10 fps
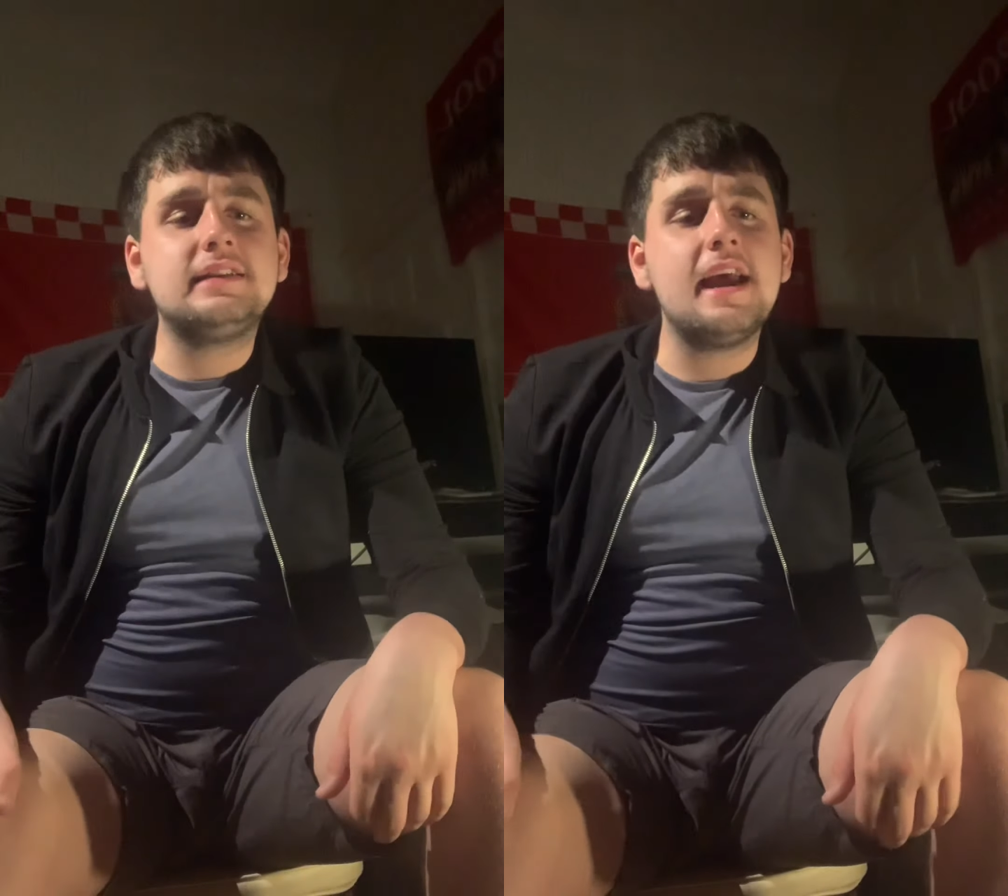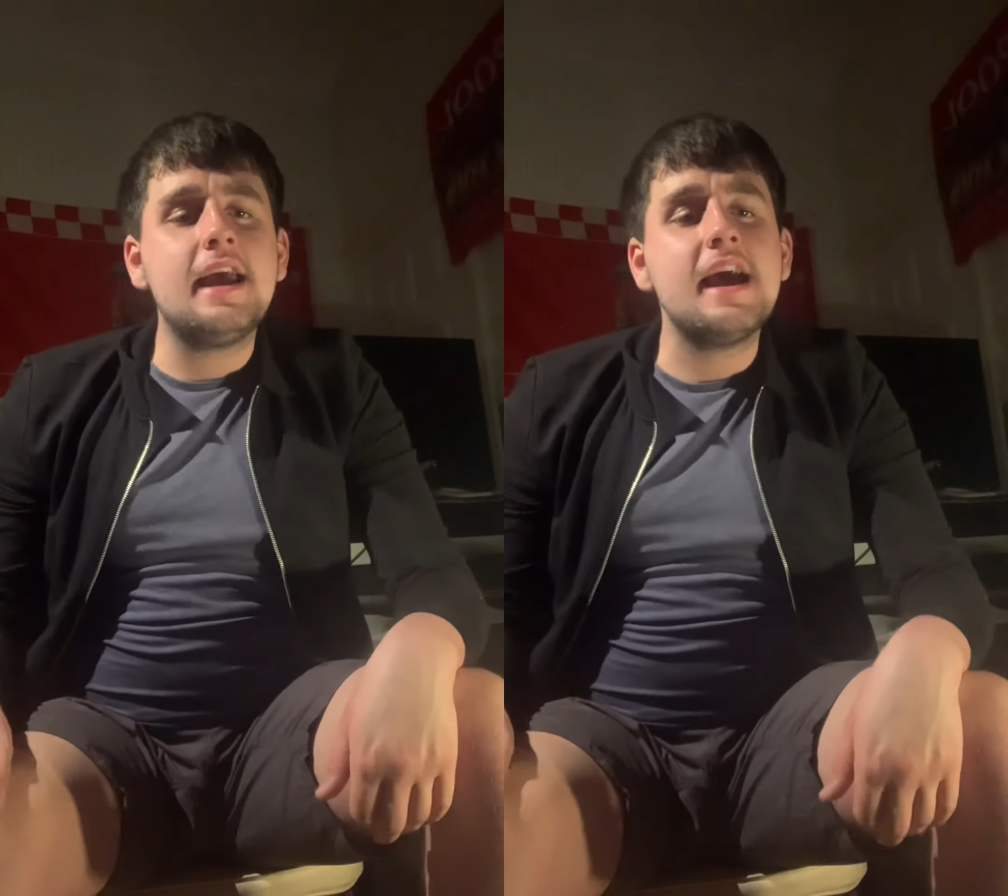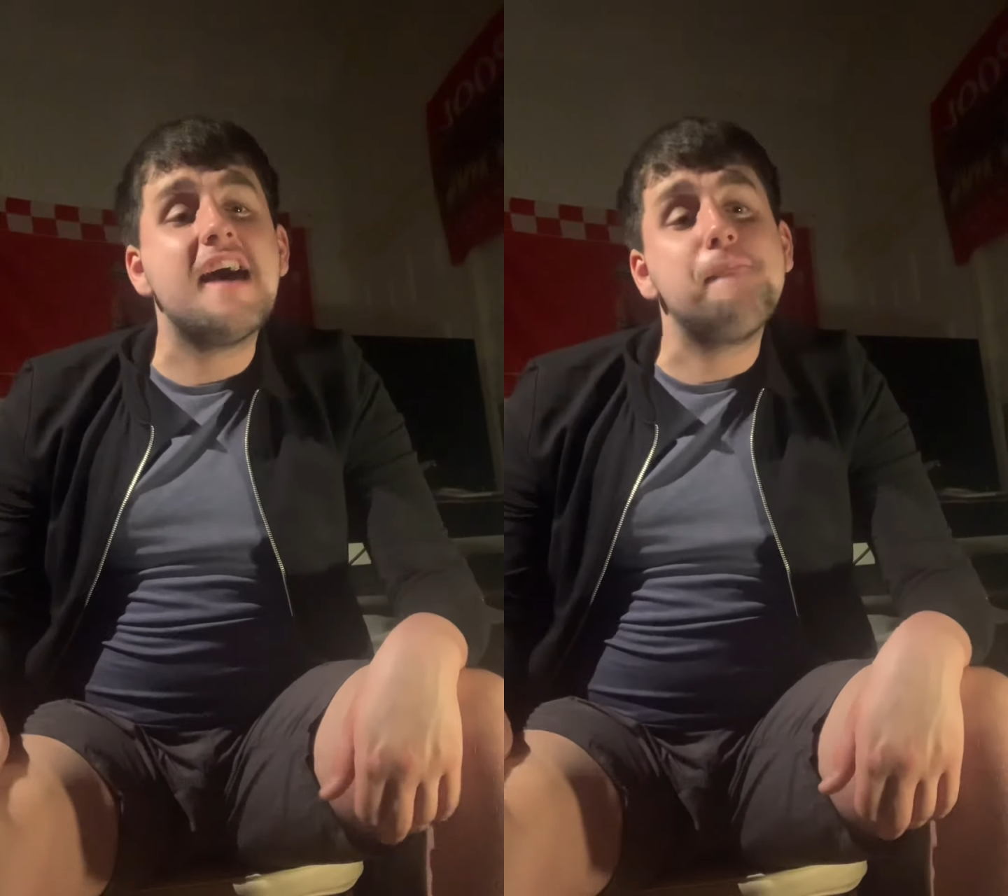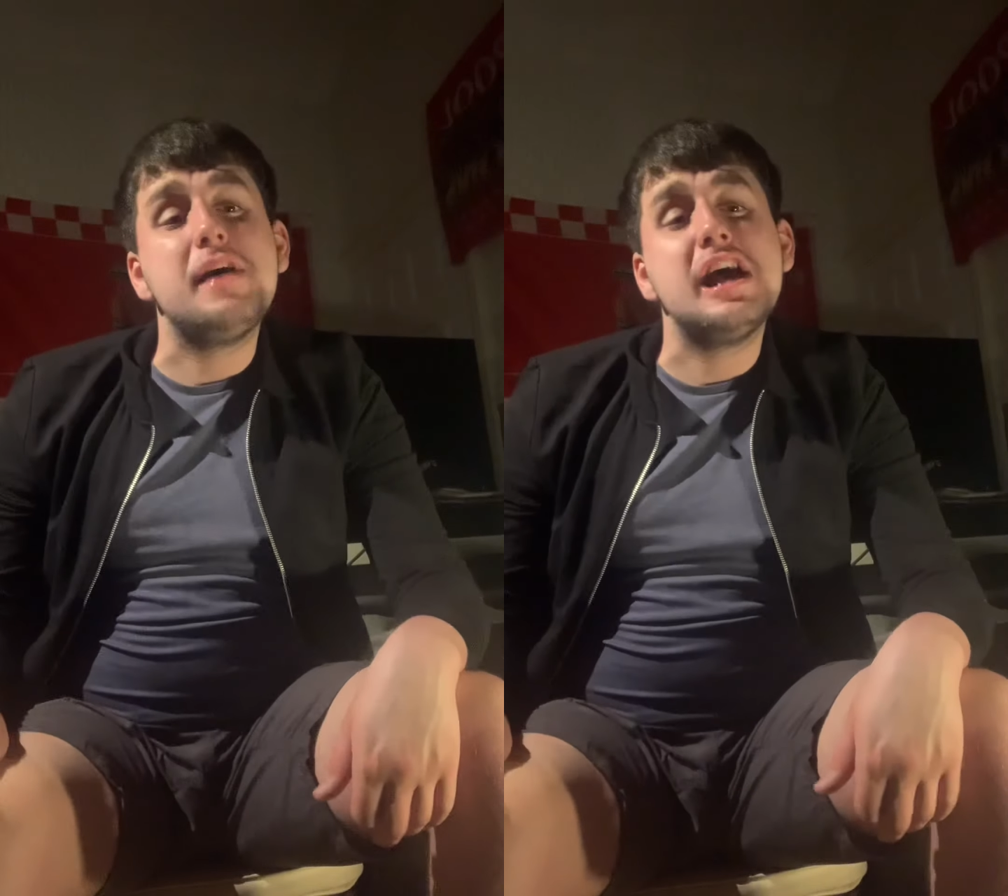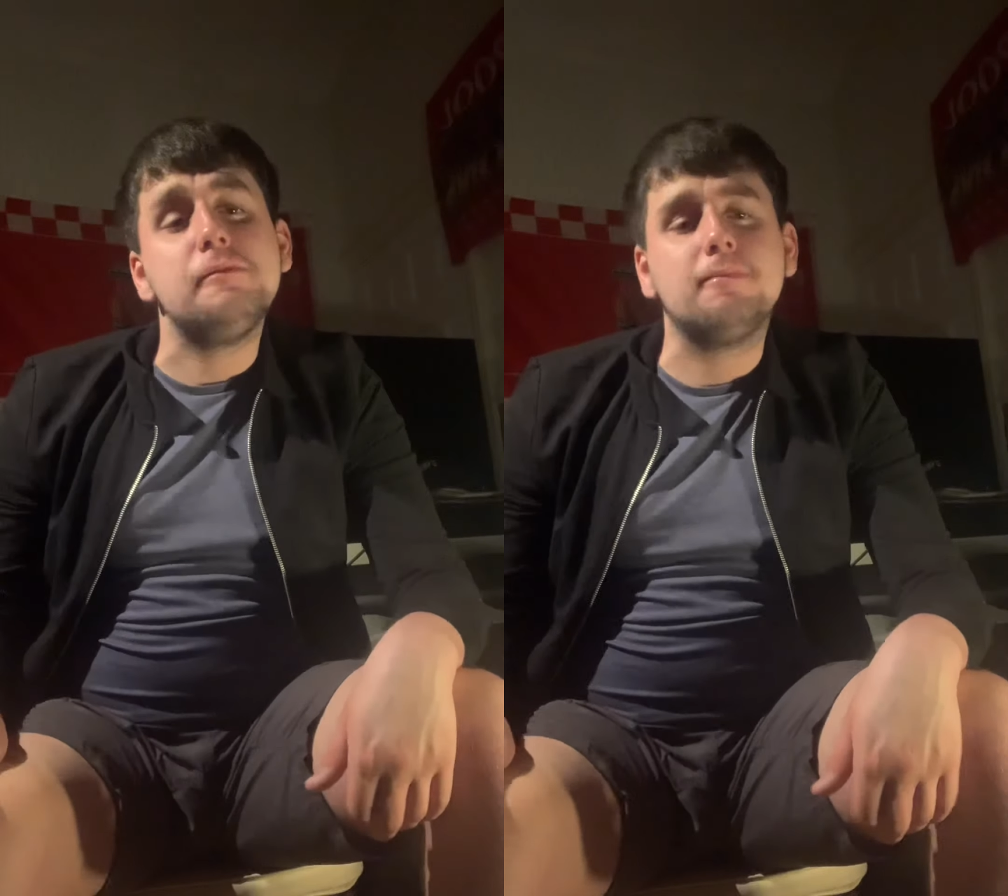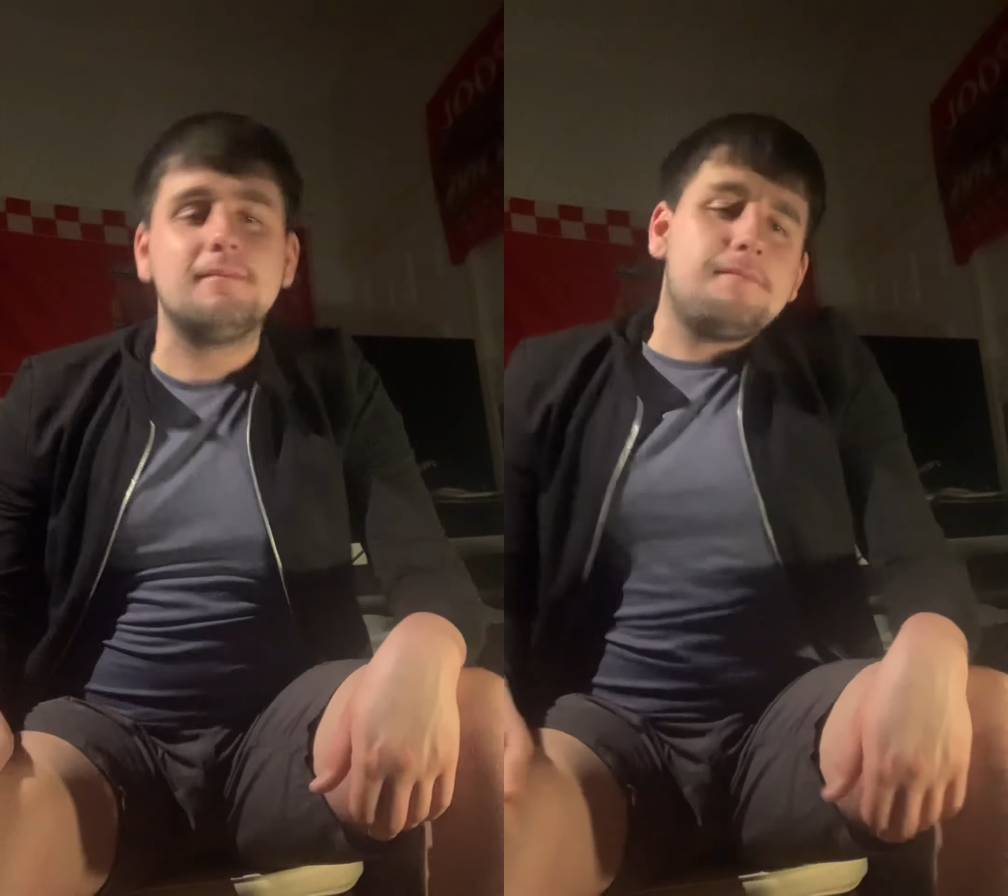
they have built